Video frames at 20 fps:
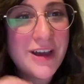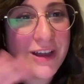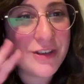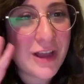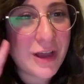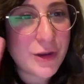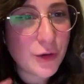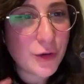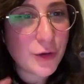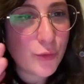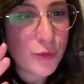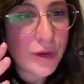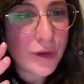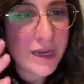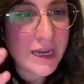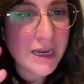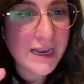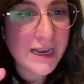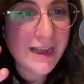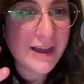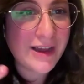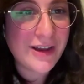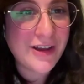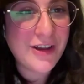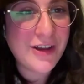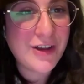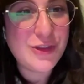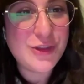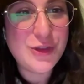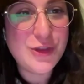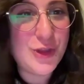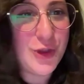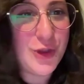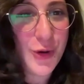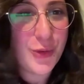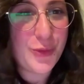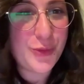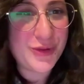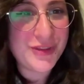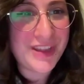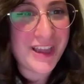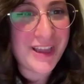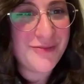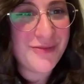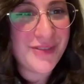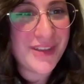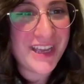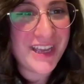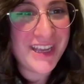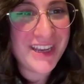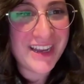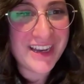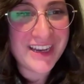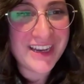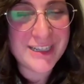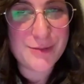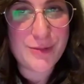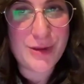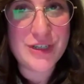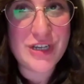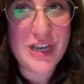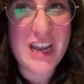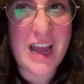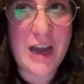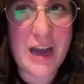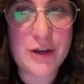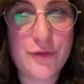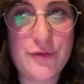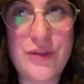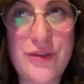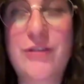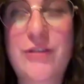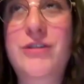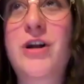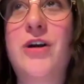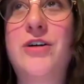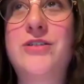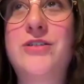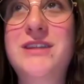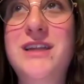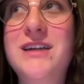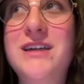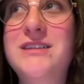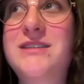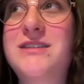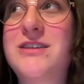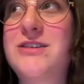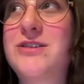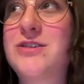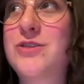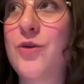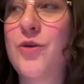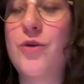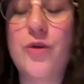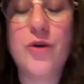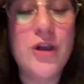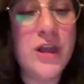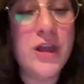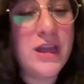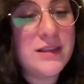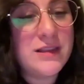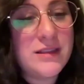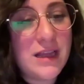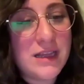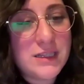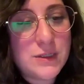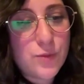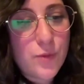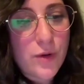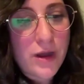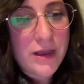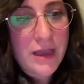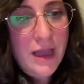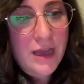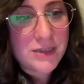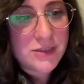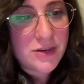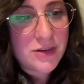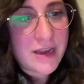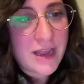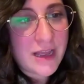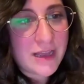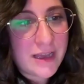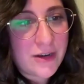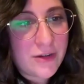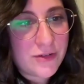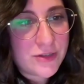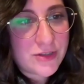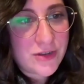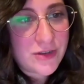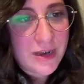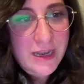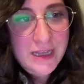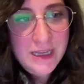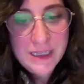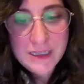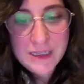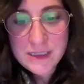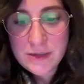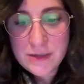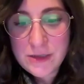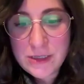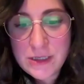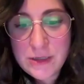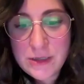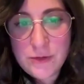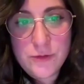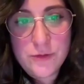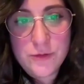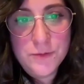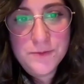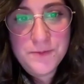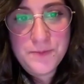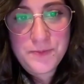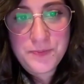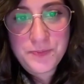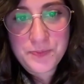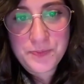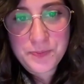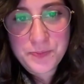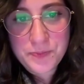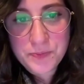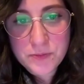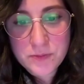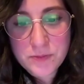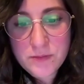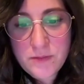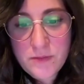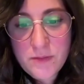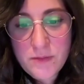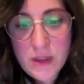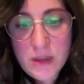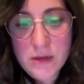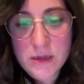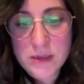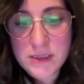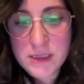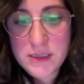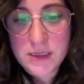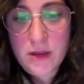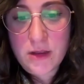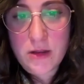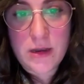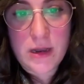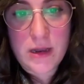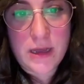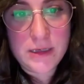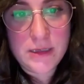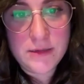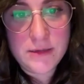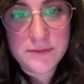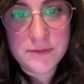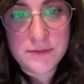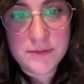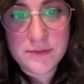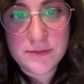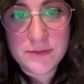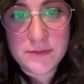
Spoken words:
I don't really know what they mean, and especially out of their context. So that's why actually I can also link it to you because it's online.